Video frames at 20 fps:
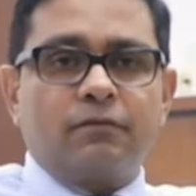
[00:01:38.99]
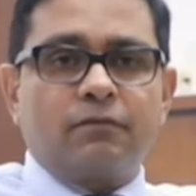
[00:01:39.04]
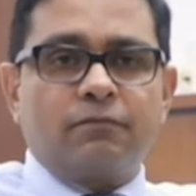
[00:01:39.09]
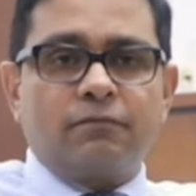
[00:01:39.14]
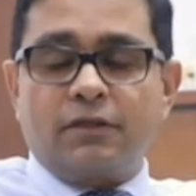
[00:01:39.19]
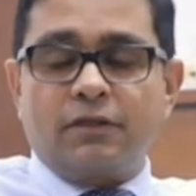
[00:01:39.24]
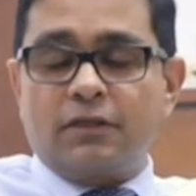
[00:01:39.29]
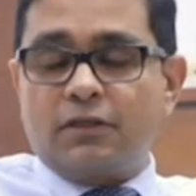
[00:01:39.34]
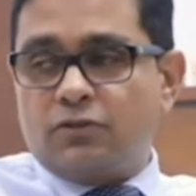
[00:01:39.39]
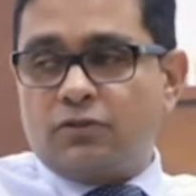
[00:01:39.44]

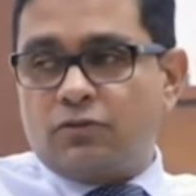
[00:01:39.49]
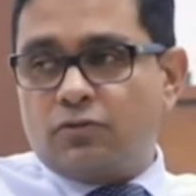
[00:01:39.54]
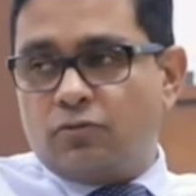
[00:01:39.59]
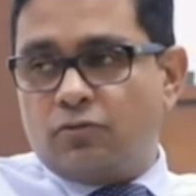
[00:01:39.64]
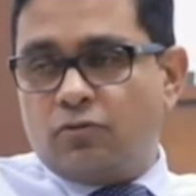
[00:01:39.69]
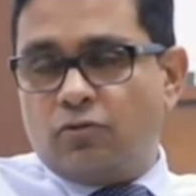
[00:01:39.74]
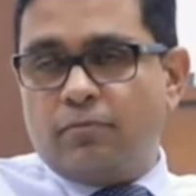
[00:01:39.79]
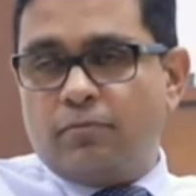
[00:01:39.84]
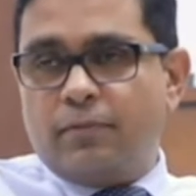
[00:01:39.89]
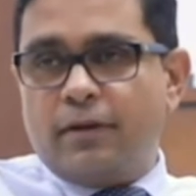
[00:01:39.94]
we need to
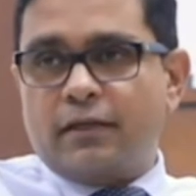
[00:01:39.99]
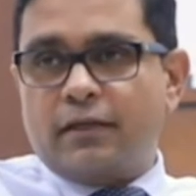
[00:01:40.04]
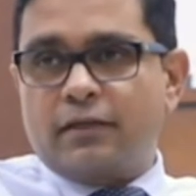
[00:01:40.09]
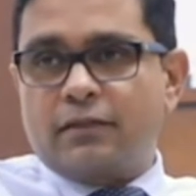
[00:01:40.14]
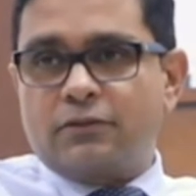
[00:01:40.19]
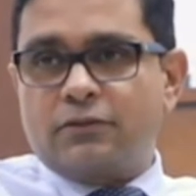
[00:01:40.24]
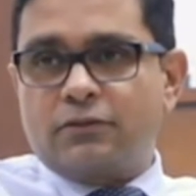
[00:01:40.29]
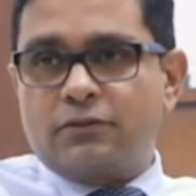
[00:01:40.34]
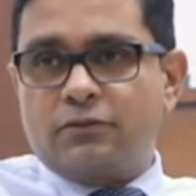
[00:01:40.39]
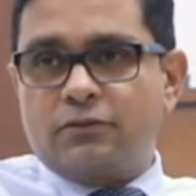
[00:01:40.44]
go back
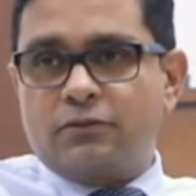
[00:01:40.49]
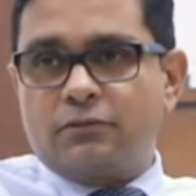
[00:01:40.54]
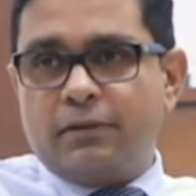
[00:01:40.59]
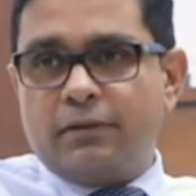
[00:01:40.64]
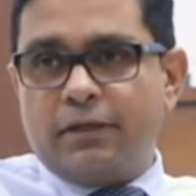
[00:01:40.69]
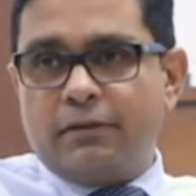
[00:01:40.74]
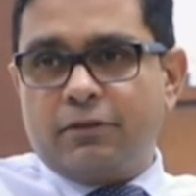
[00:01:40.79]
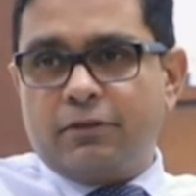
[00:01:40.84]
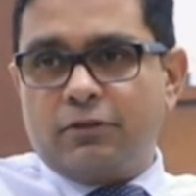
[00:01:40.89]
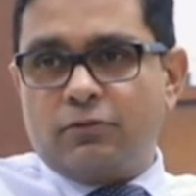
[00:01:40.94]
to
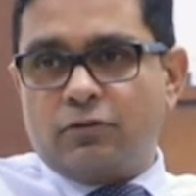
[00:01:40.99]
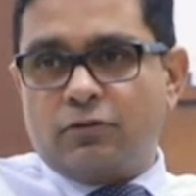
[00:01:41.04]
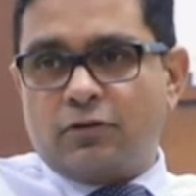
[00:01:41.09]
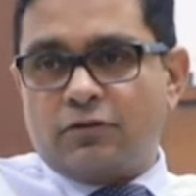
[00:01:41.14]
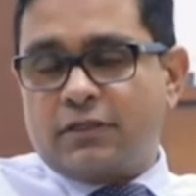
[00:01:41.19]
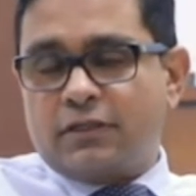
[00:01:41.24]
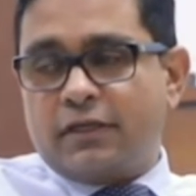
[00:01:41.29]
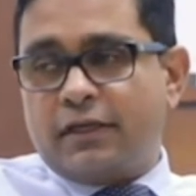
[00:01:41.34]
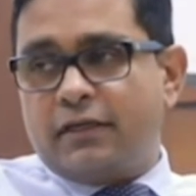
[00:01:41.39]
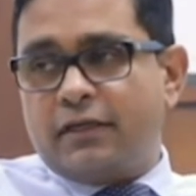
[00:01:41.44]
maybe
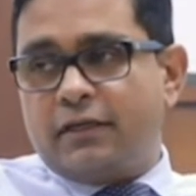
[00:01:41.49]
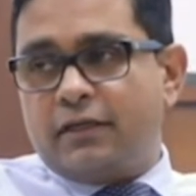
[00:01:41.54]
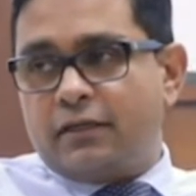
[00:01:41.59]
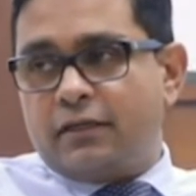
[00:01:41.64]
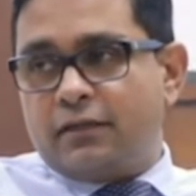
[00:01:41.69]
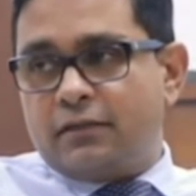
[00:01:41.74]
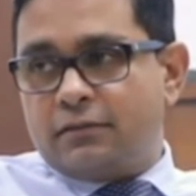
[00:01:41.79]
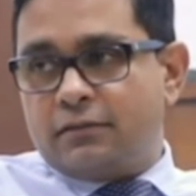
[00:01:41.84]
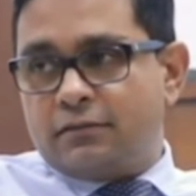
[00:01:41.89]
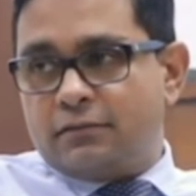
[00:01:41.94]
2018
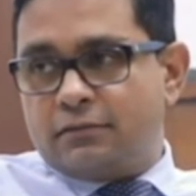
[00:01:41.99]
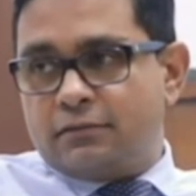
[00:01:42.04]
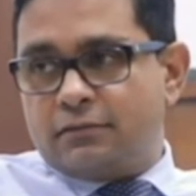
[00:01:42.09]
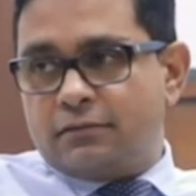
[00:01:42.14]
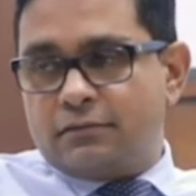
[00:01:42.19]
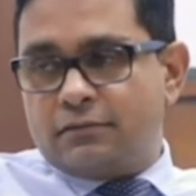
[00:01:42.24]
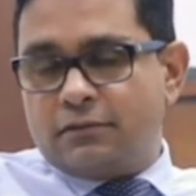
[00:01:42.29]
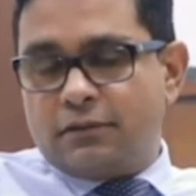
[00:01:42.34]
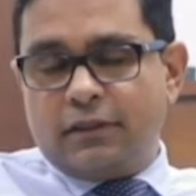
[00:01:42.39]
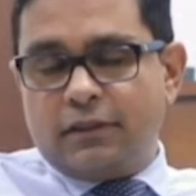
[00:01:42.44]

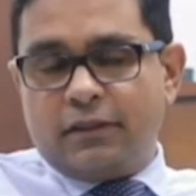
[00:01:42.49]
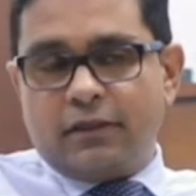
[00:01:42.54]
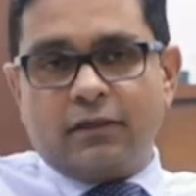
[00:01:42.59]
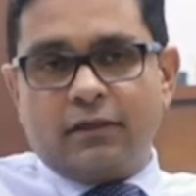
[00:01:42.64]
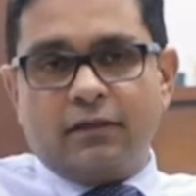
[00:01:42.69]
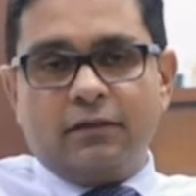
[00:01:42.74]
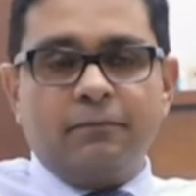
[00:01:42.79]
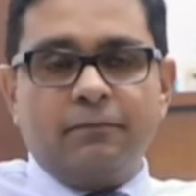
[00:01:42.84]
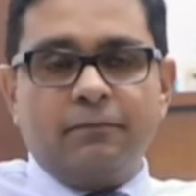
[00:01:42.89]
era,